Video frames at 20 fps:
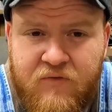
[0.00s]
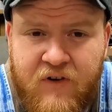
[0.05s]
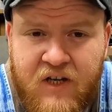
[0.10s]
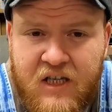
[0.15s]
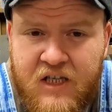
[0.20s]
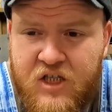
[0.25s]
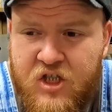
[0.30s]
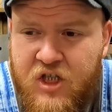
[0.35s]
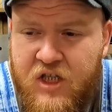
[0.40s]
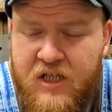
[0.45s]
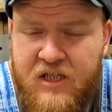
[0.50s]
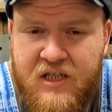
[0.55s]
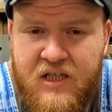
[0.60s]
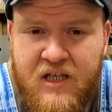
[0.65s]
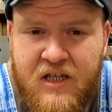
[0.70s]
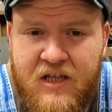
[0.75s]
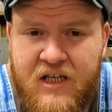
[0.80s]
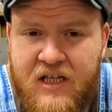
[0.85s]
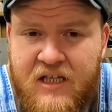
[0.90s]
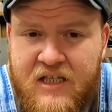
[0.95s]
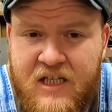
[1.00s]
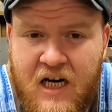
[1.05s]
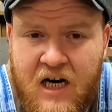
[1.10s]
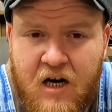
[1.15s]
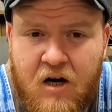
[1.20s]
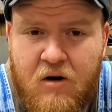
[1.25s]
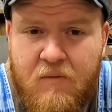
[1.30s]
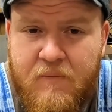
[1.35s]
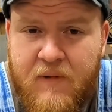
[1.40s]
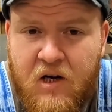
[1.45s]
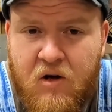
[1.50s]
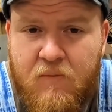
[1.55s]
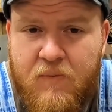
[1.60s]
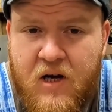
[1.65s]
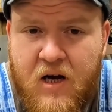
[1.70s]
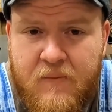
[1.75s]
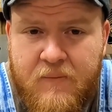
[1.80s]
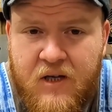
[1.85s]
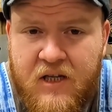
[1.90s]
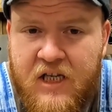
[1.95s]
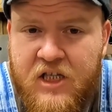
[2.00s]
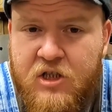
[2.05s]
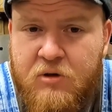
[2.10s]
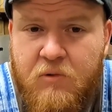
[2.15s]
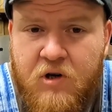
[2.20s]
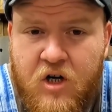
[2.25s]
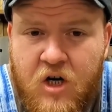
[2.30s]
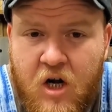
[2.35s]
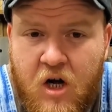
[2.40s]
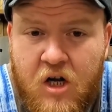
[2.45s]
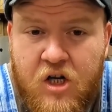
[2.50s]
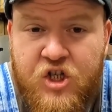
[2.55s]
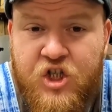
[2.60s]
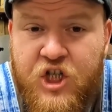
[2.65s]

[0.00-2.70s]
villages that the entire male population were gone.